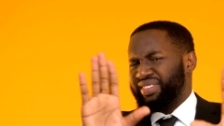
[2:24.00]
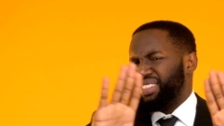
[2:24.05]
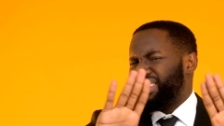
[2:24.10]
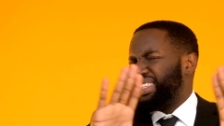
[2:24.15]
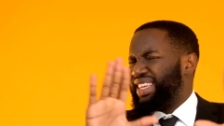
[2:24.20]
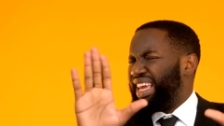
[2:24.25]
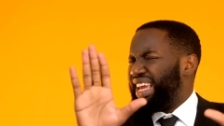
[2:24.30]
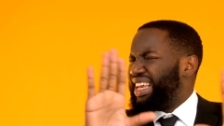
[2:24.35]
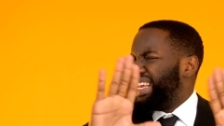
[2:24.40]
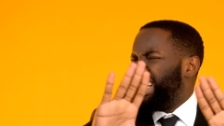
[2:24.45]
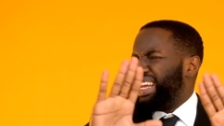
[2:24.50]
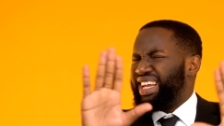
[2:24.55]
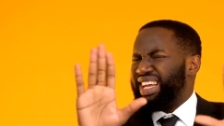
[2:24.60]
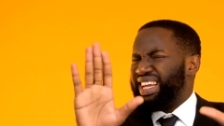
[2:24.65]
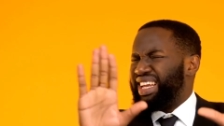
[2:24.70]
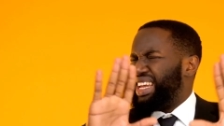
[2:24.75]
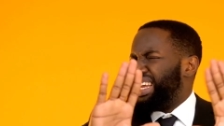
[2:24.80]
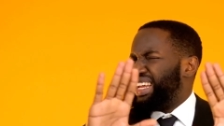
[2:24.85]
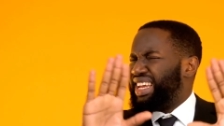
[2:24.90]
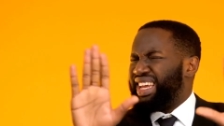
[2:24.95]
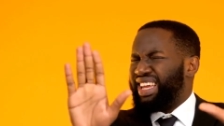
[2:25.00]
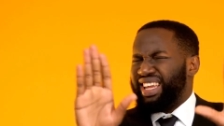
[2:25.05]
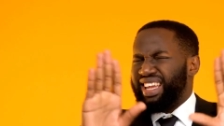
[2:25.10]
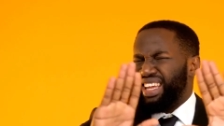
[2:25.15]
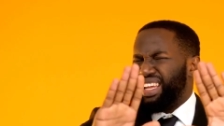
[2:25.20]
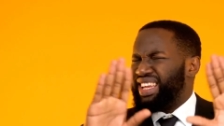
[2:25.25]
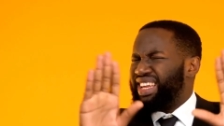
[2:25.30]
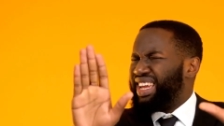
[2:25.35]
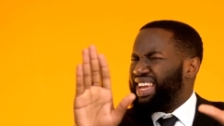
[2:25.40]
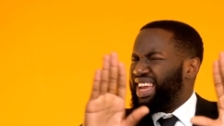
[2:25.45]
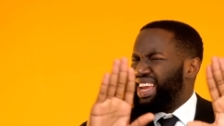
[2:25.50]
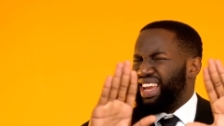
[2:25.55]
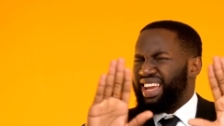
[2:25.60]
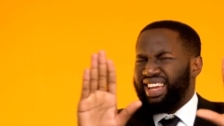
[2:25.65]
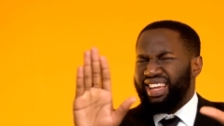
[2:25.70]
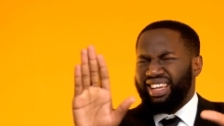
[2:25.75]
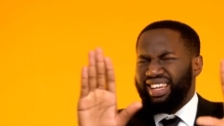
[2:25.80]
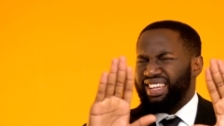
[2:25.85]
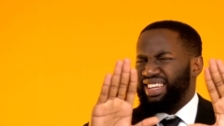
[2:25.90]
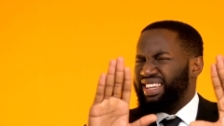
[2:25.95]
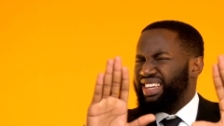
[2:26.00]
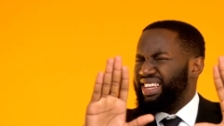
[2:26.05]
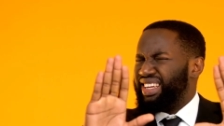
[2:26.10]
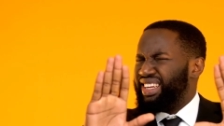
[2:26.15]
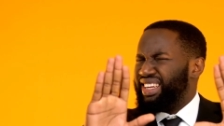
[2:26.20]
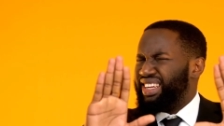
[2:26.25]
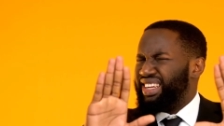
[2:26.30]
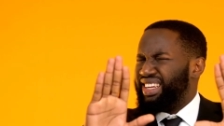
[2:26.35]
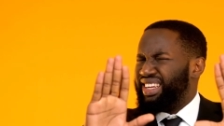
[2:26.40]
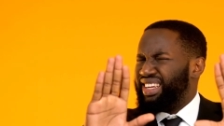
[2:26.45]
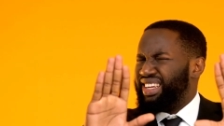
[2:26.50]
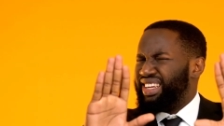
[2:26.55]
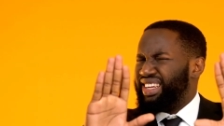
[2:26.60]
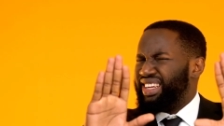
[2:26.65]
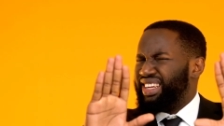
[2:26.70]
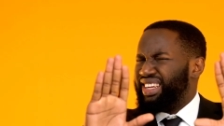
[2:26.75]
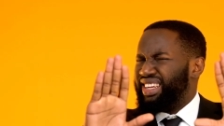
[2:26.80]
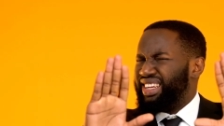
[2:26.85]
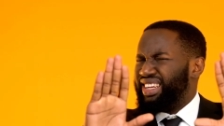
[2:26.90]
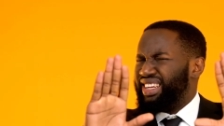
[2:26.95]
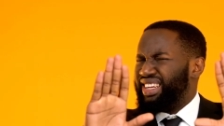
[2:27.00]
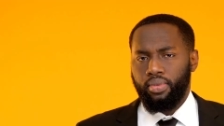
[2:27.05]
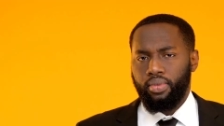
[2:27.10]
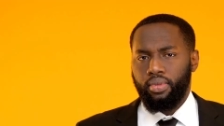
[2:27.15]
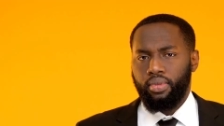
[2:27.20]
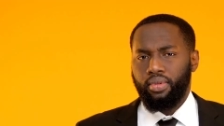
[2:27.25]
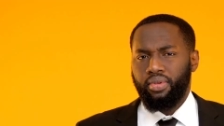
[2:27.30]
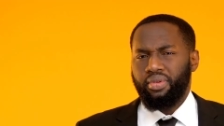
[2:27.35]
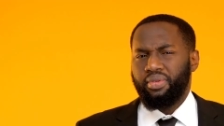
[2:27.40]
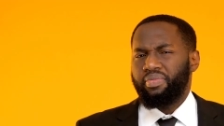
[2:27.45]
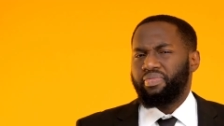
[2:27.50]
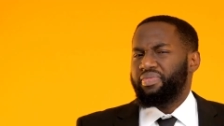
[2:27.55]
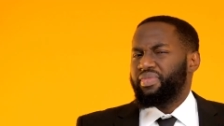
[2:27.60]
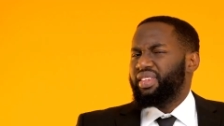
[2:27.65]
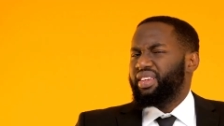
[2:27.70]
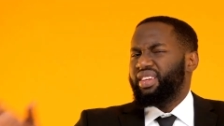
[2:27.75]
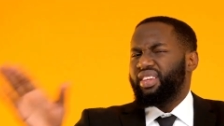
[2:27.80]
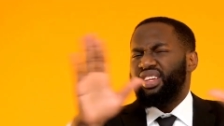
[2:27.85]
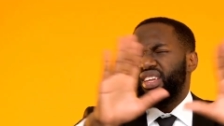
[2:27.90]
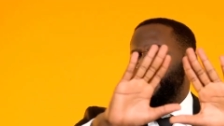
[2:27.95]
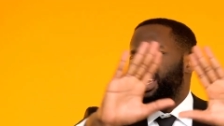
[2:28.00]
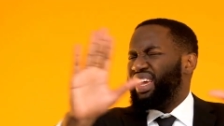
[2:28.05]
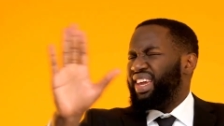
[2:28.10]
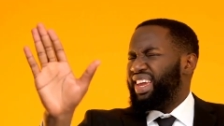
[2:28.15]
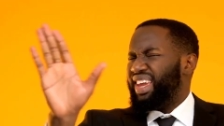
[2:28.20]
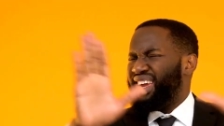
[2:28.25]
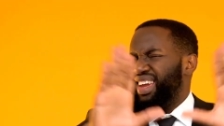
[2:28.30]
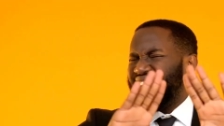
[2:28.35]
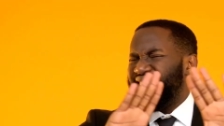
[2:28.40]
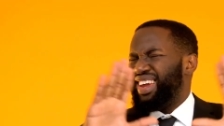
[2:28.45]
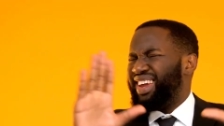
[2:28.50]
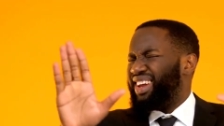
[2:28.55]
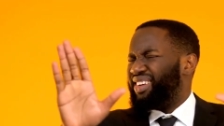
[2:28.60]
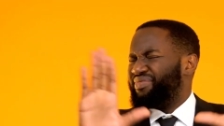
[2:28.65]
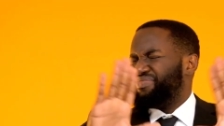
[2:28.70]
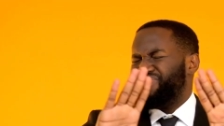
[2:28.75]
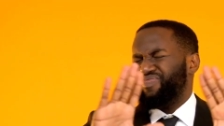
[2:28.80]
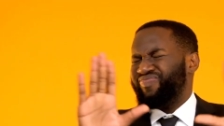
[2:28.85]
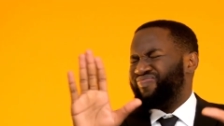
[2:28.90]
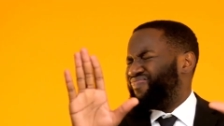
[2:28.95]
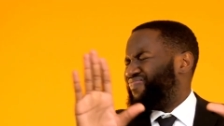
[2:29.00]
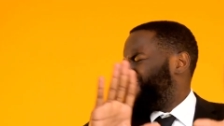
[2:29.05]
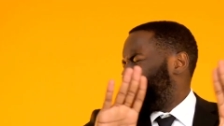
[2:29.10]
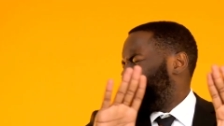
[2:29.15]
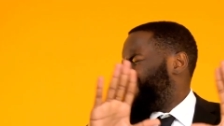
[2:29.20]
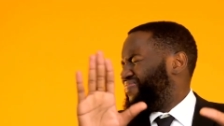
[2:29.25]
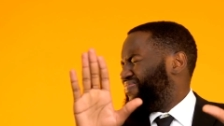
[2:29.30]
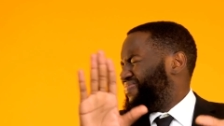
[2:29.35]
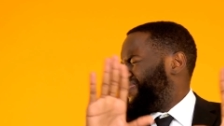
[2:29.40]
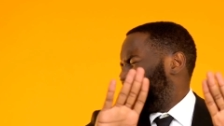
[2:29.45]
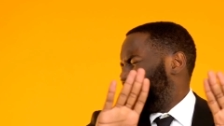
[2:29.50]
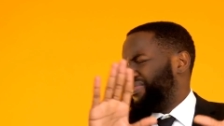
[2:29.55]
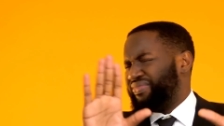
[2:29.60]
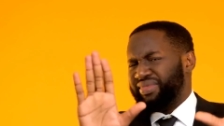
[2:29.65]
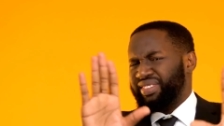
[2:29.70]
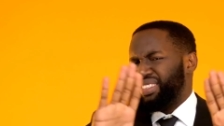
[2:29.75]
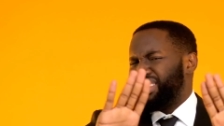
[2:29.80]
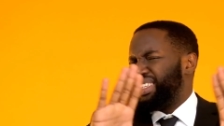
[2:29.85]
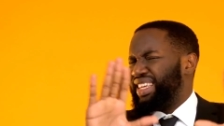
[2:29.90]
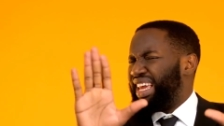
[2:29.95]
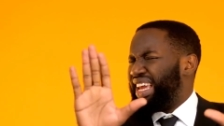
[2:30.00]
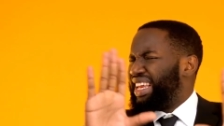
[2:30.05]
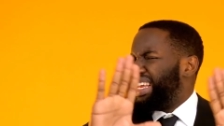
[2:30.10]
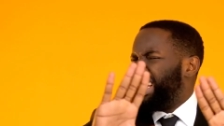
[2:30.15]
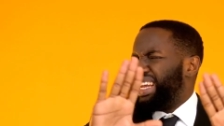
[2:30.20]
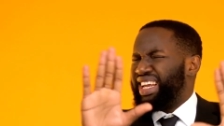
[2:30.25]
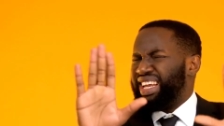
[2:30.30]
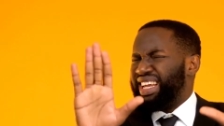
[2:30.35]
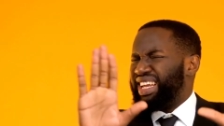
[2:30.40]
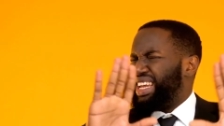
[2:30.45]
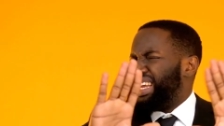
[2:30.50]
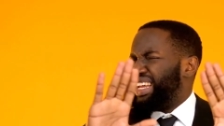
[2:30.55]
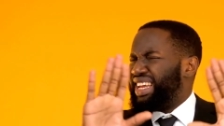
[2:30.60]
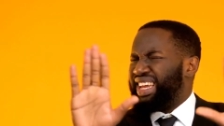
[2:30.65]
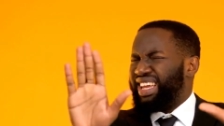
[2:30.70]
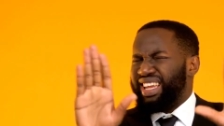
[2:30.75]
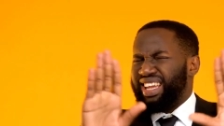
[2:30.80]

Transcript: is, if you get frustrated, don't get results, just go to the official website and request your refund, and they will help you get your money back.